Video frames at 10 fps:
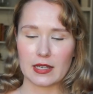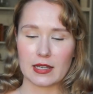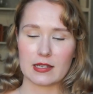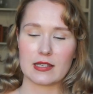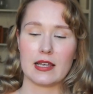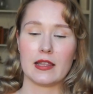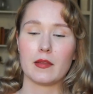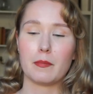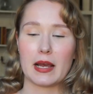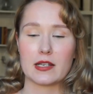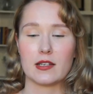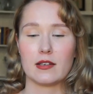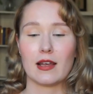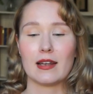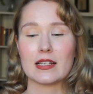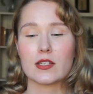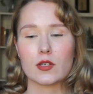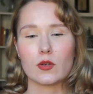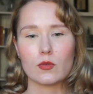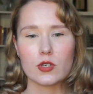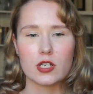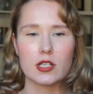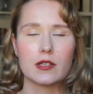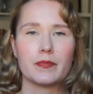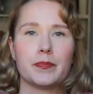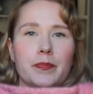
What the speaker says: is in the pattern, and it's gorgeous.